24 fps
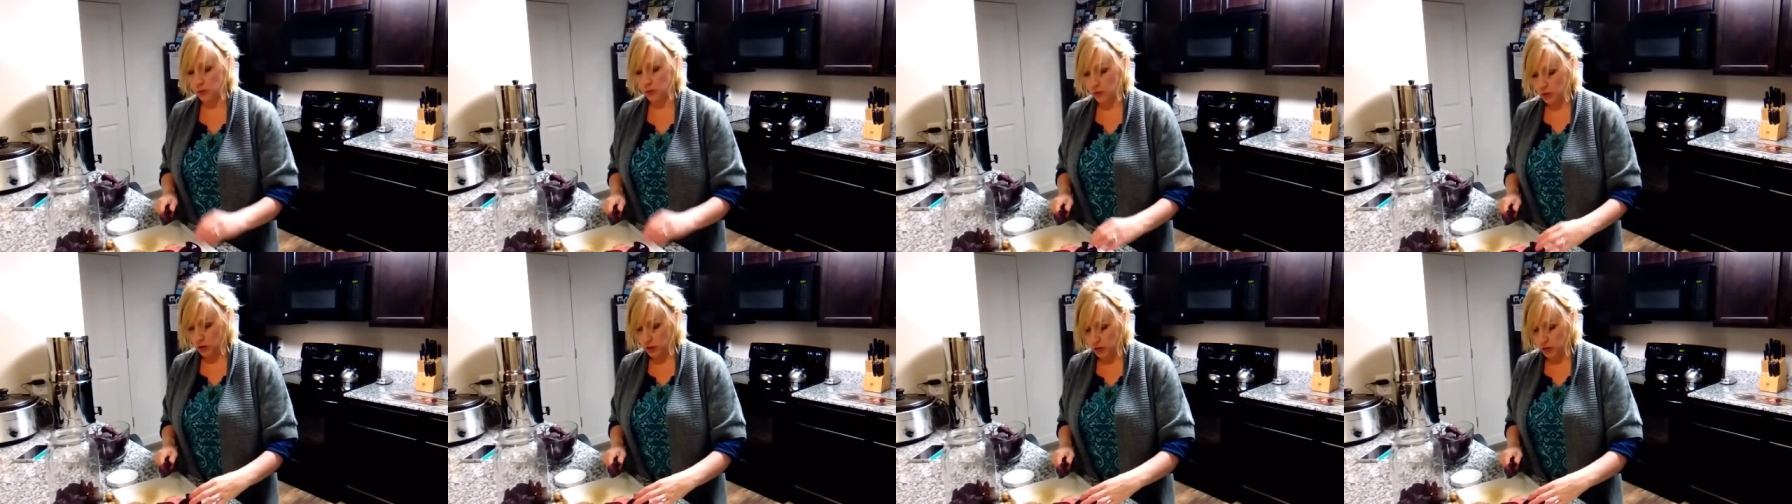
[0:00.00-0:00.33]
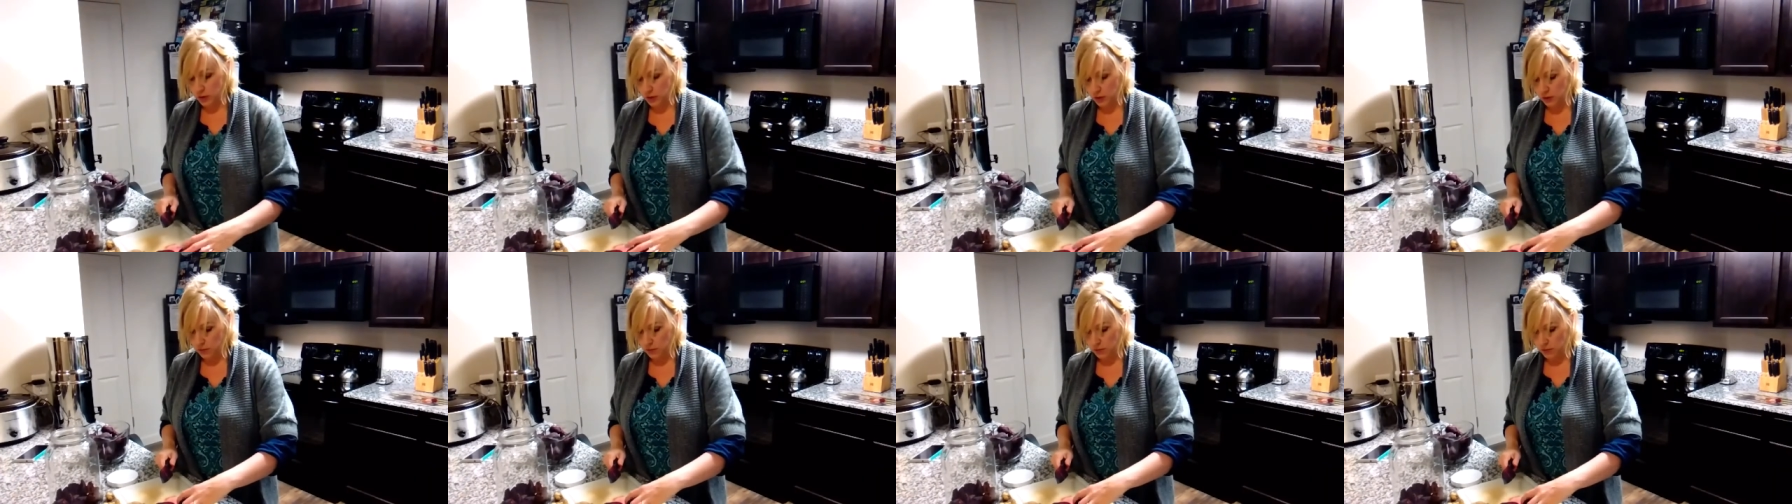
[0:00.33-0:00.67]

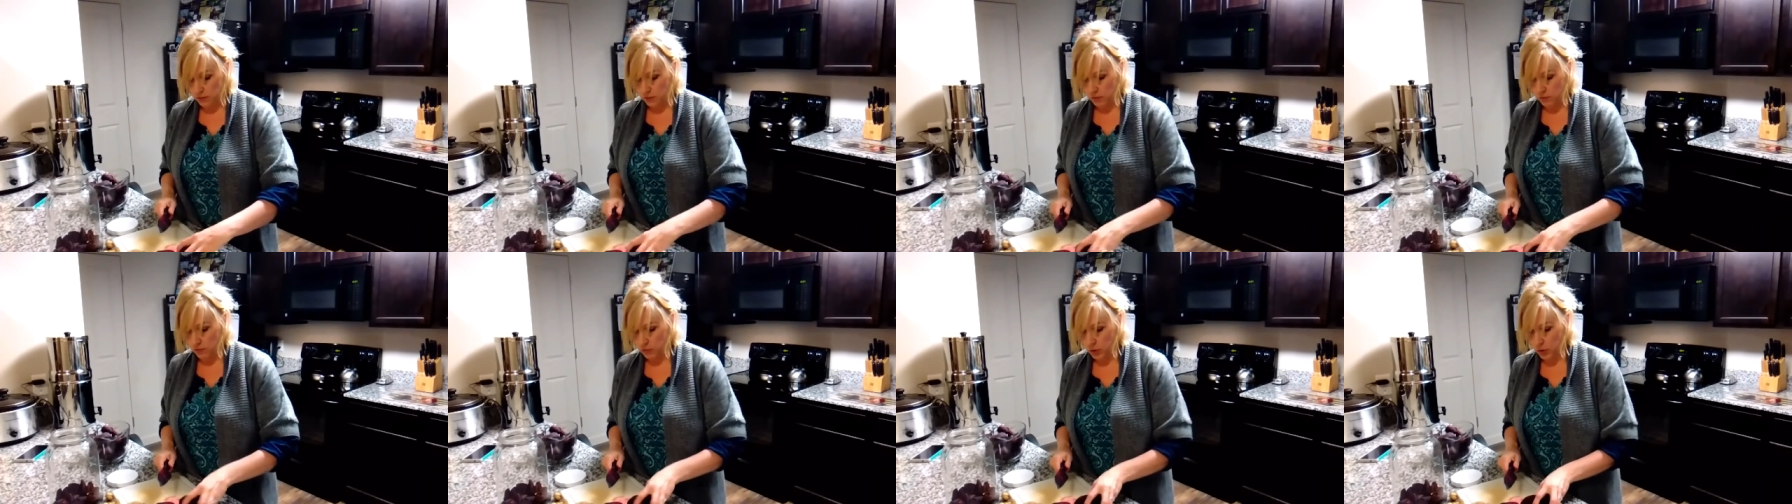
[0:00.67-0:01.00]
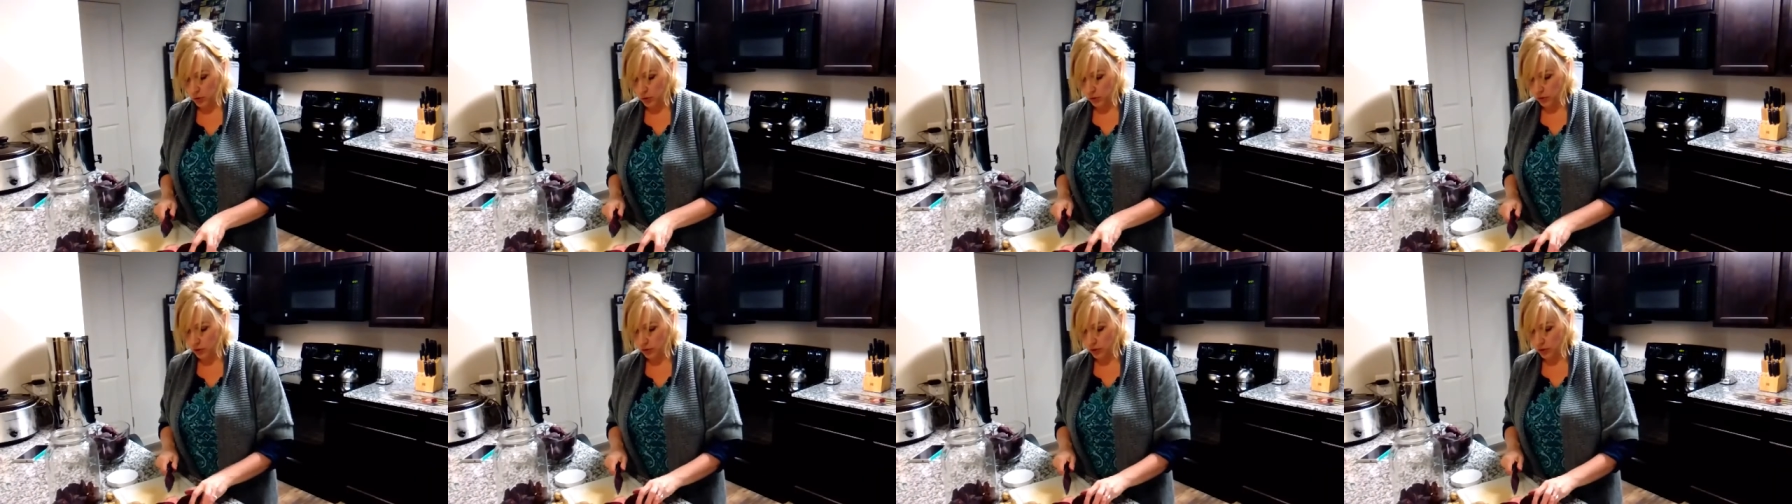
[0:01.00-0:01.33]
just
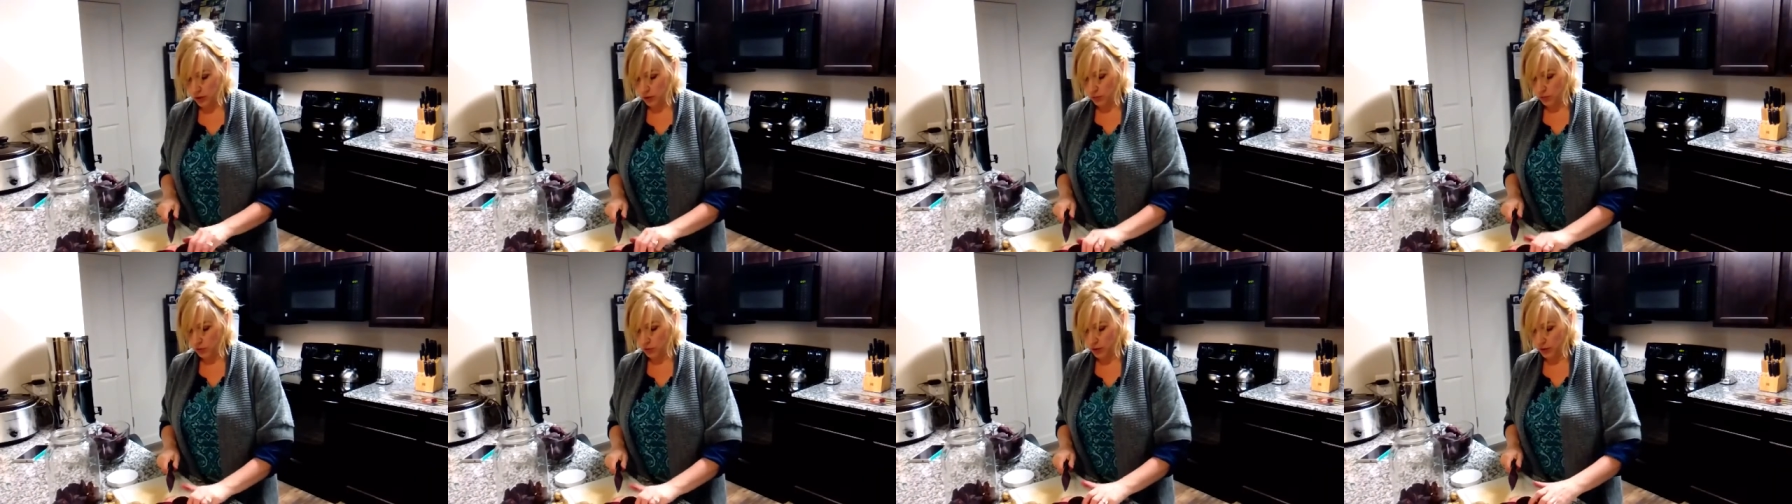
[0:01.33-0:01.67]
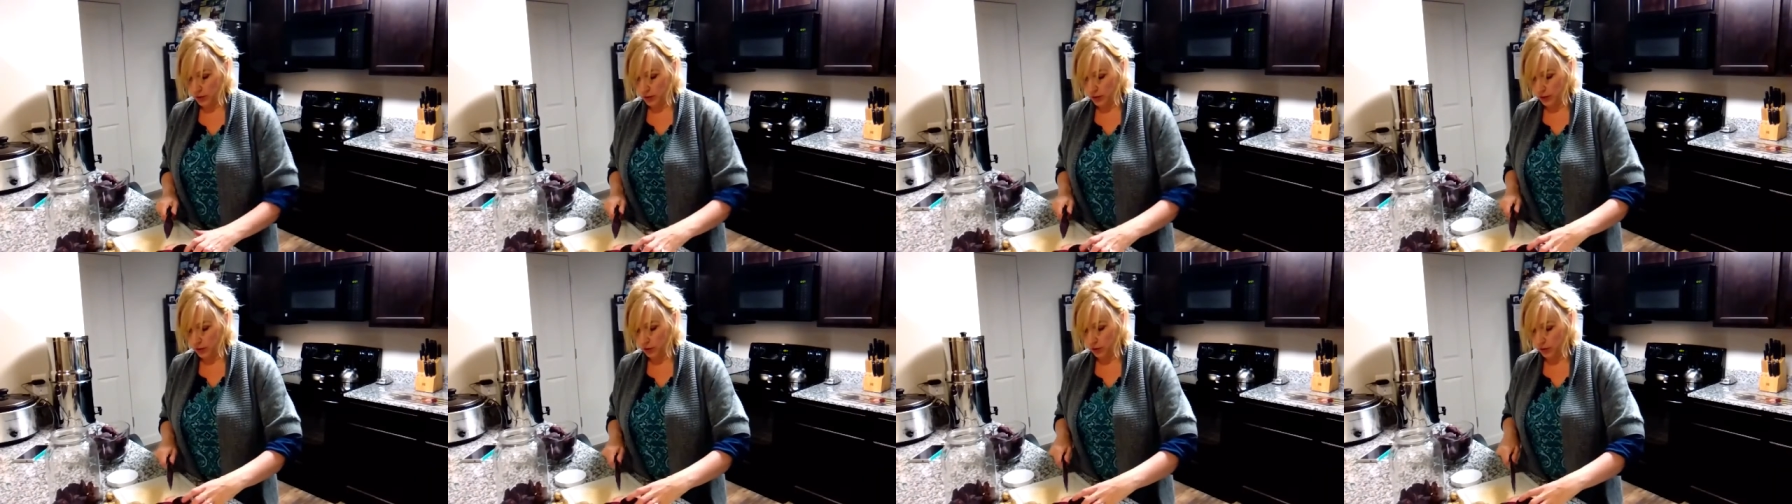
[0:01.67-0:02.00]
murdered someone,
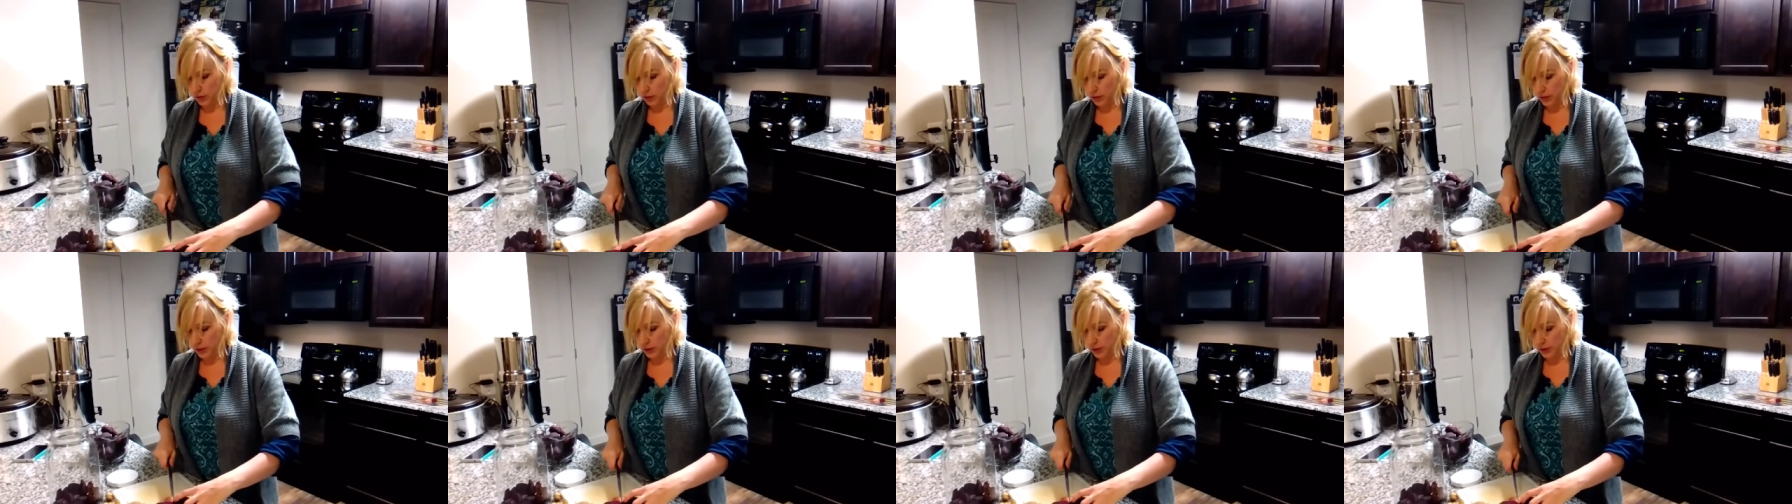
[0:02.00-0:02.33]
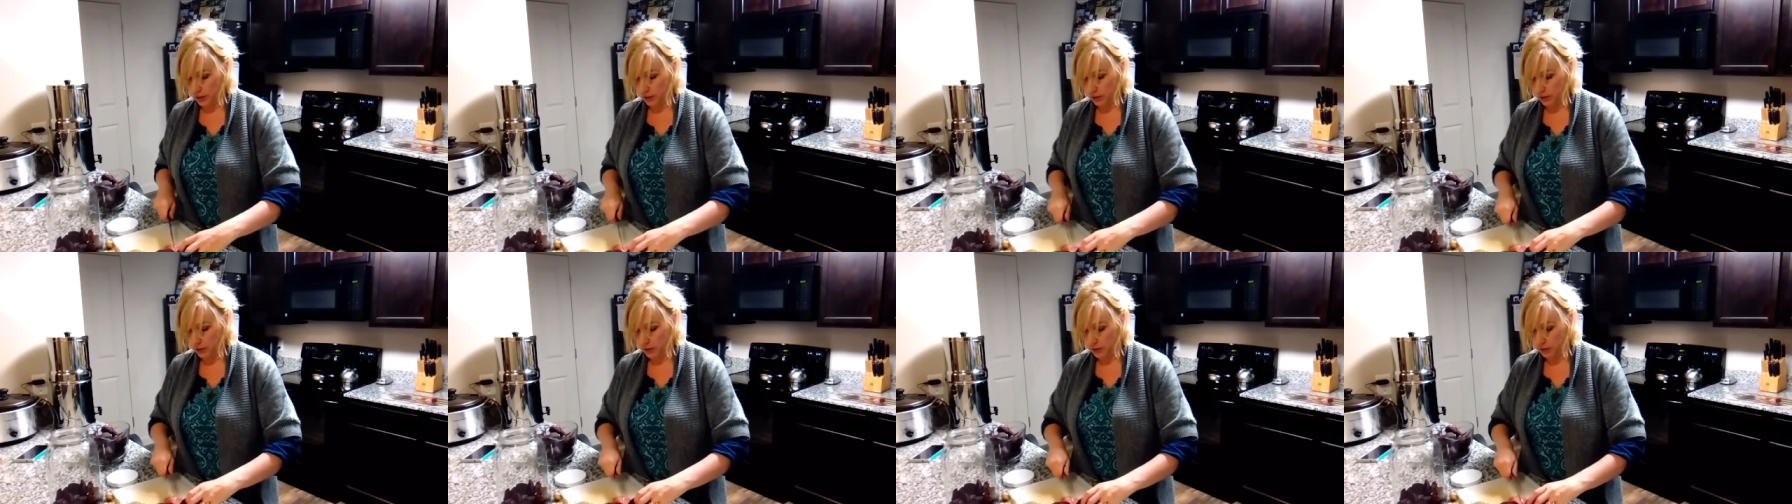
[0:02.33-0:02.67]
like you're
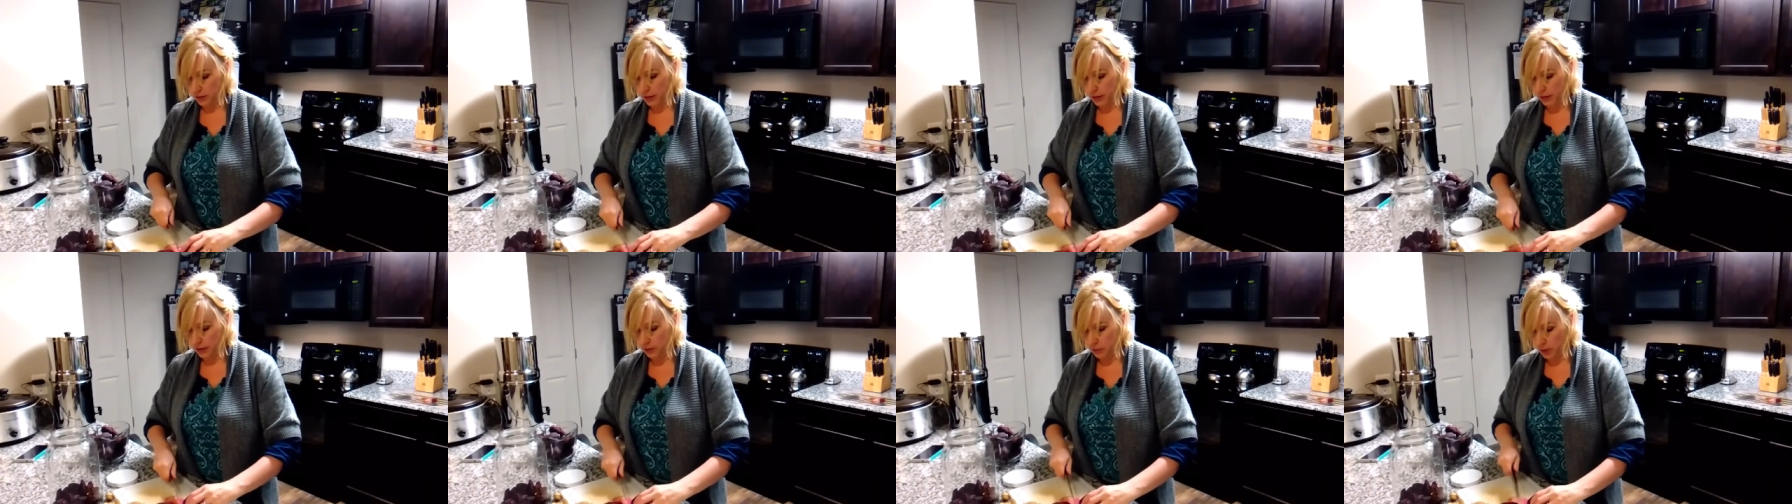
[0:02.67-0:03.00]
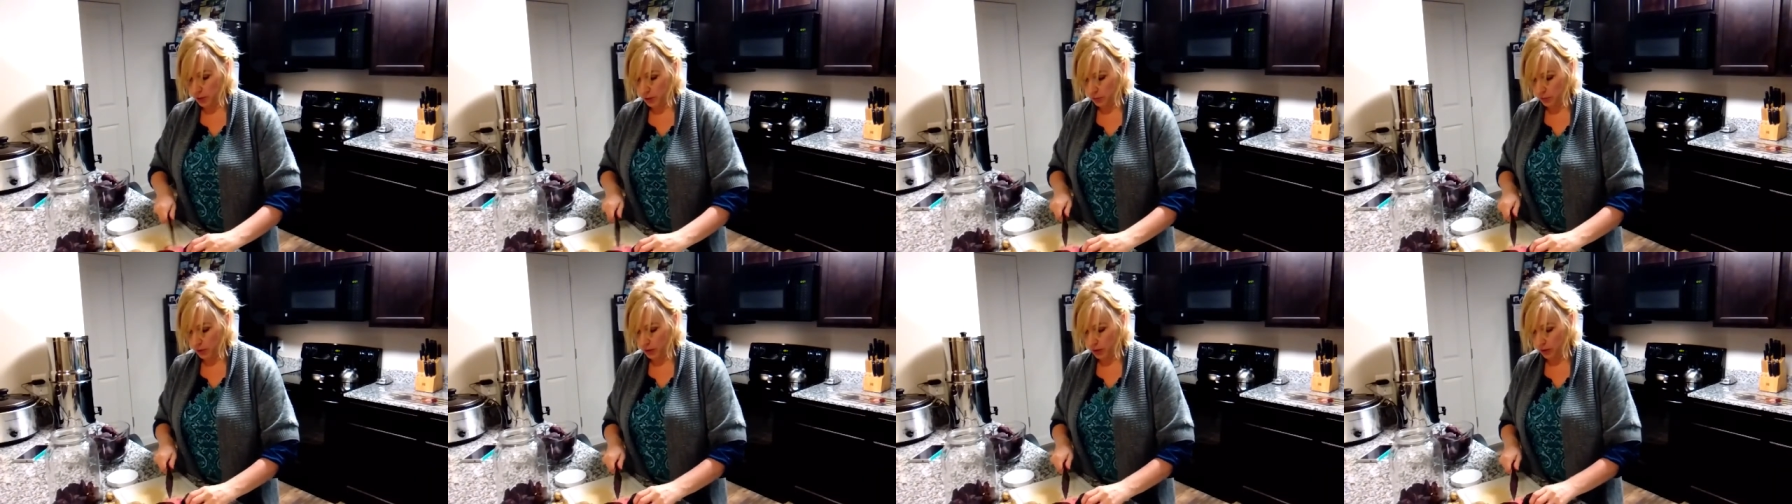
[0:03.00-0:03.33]
like Lady
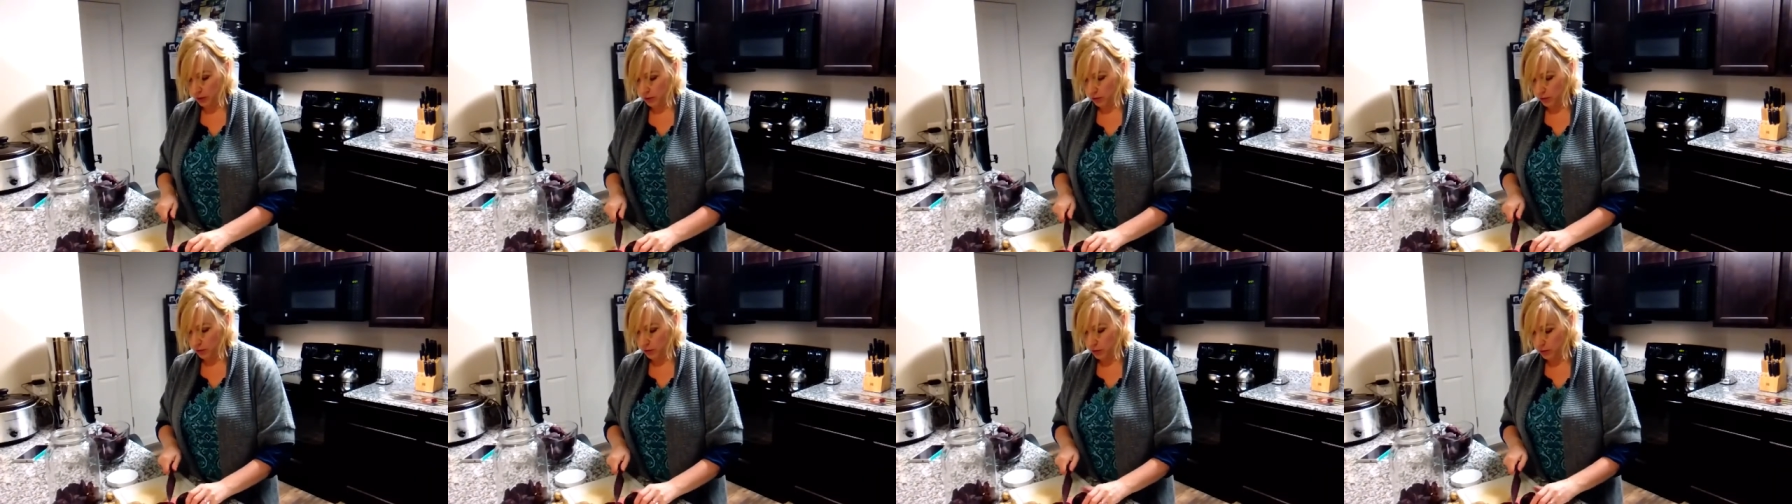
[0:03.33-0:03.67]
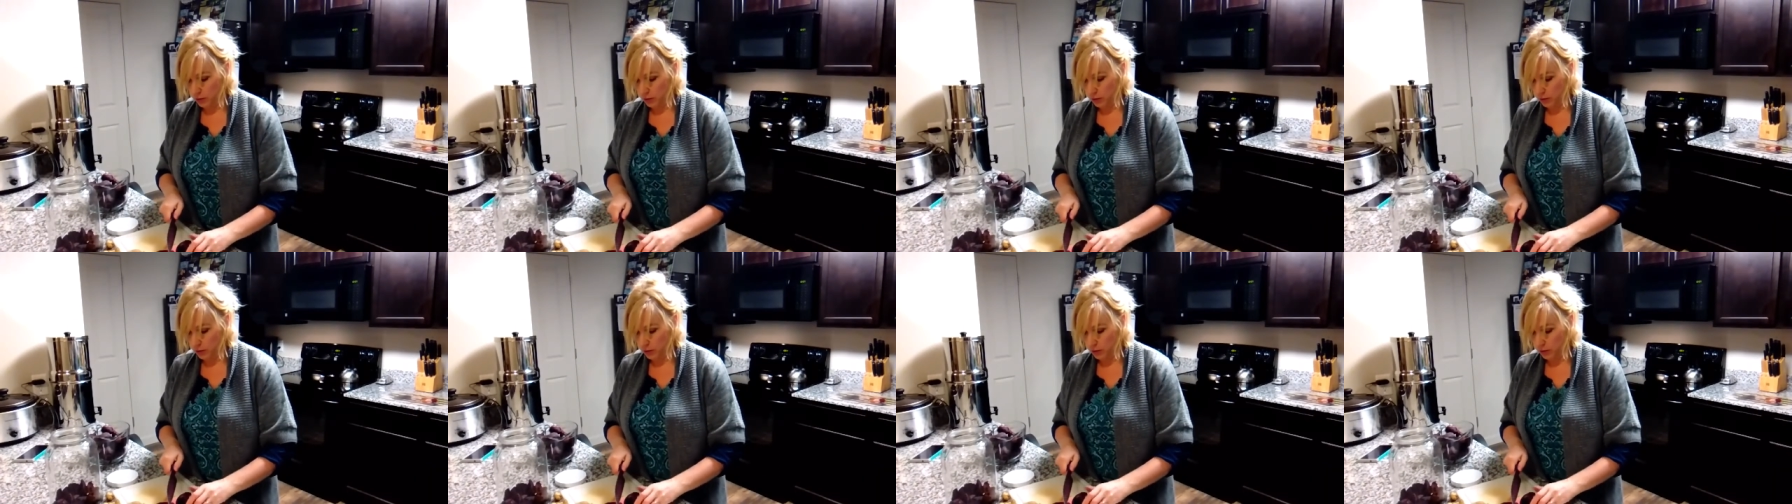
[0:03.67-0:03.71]
Macbeth or